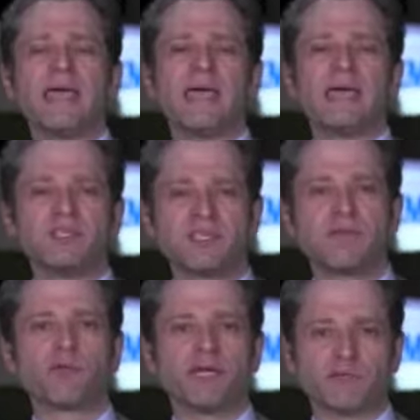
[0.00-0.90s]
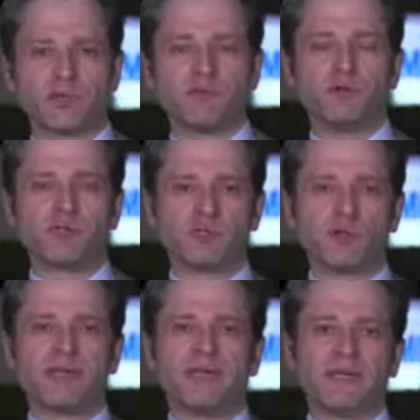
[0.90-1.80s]
in several interviews,
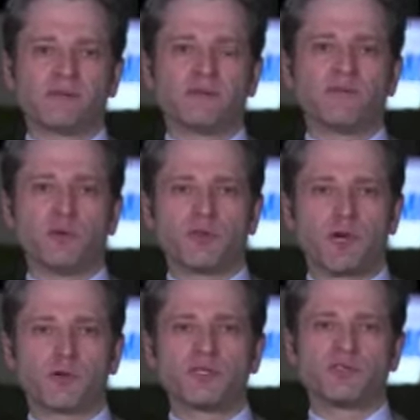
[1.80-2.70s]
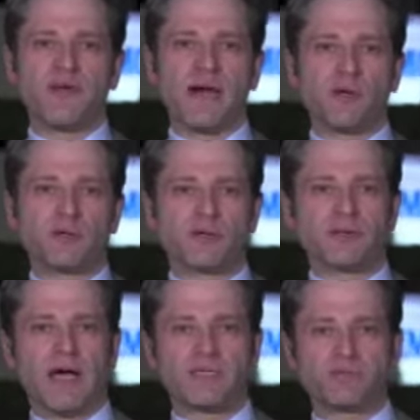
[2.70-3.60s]
including an interview with our Chris Fowler during
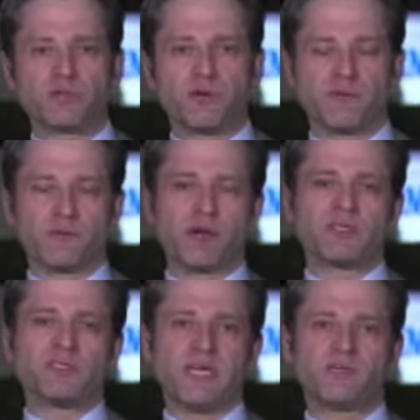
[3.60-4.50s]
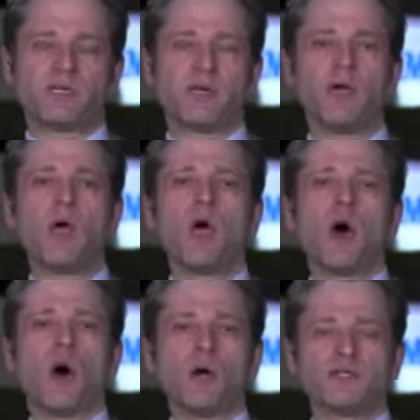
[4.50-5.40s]
the Heisman Trophy presentation
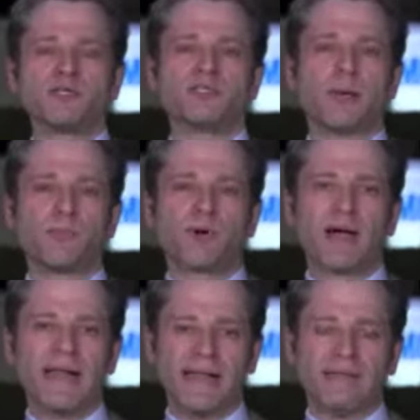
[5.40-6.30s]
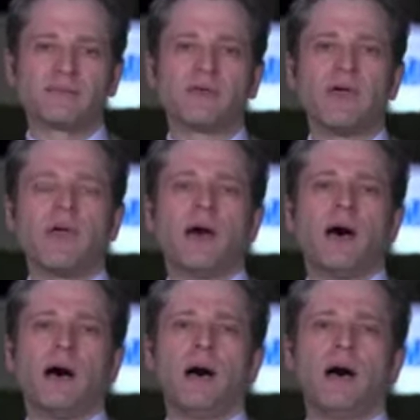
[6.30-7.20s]
on December 8th.
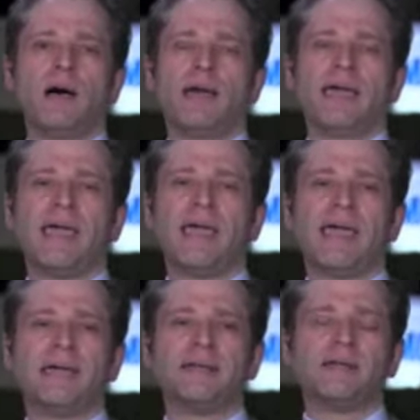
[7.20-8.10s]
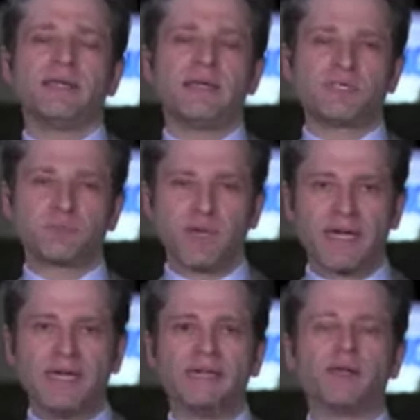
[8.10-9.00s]
And he
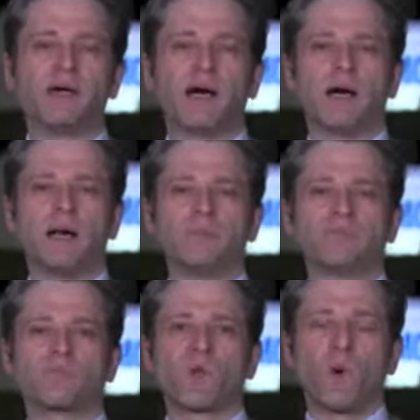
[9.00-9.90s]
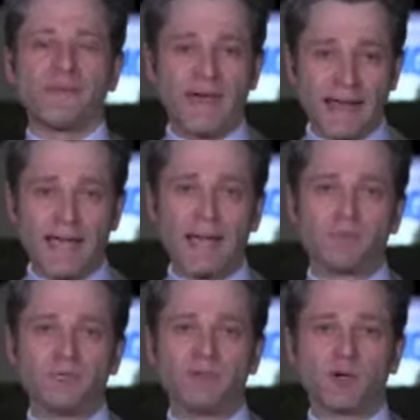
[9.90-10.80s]
explained why that
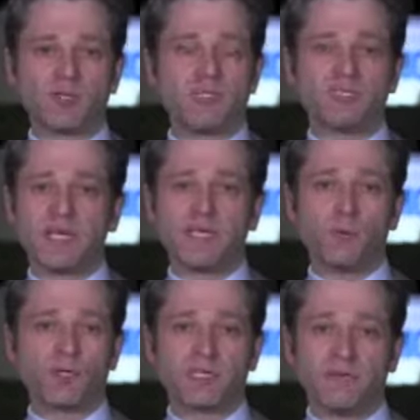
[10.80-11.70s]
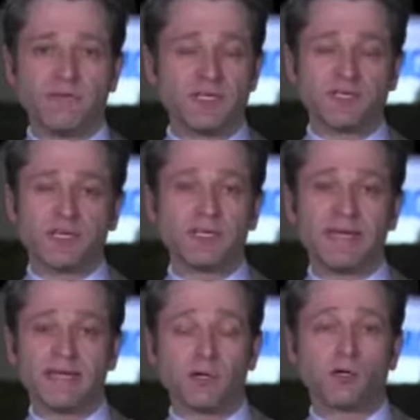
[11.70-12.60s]
happened, because he said he wasn't convinced that
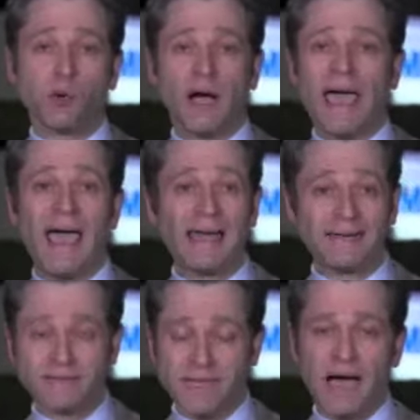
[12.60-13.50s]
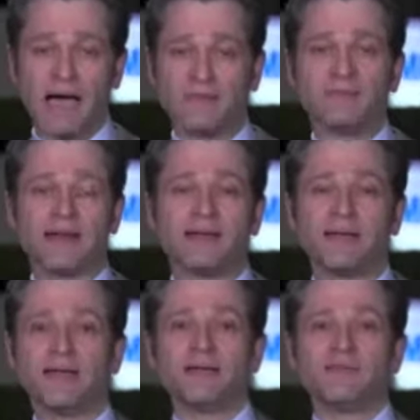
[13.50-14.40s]
Lene Kekua hadn't died,
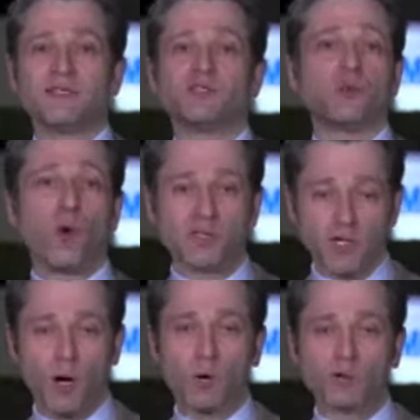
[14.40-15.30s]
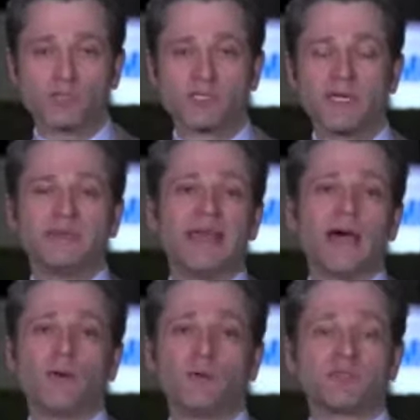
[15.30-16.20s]
that she was a hoax.
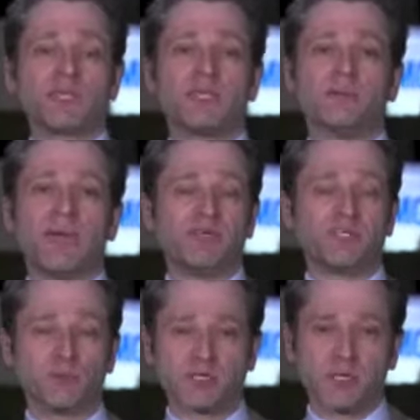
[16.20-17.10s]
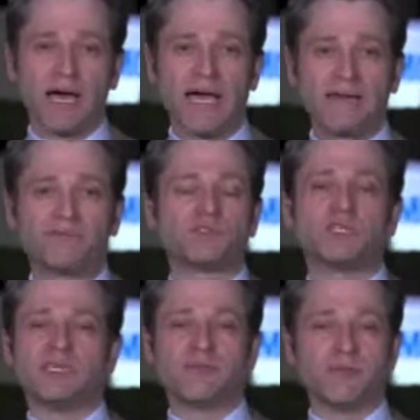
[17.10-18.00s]
Now he was thinking maybe she was alive.
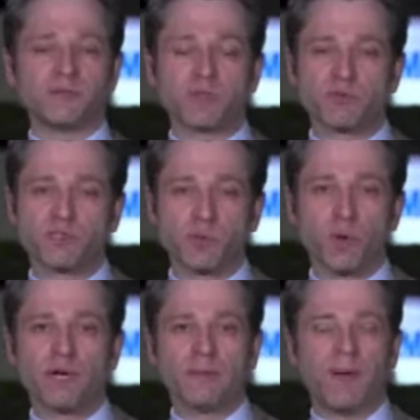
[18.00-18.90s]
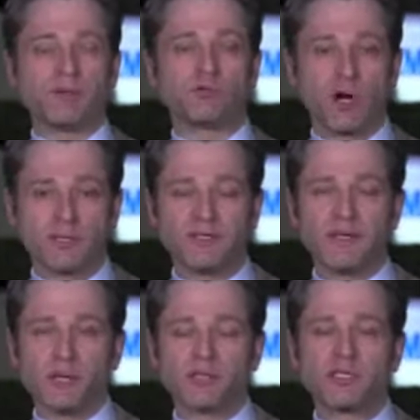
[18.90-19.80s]
She'd given him some story about drug
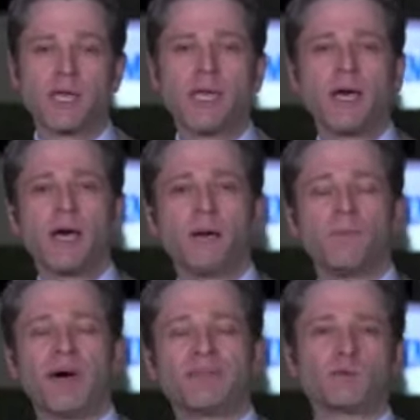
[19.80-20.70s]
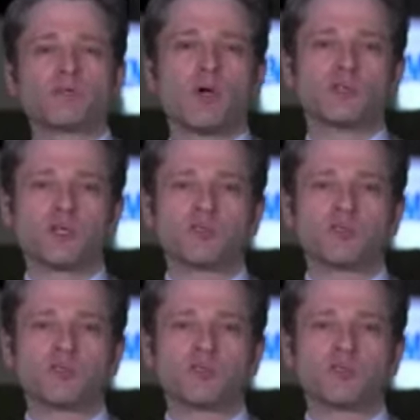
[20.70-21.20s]
dealers. But there was also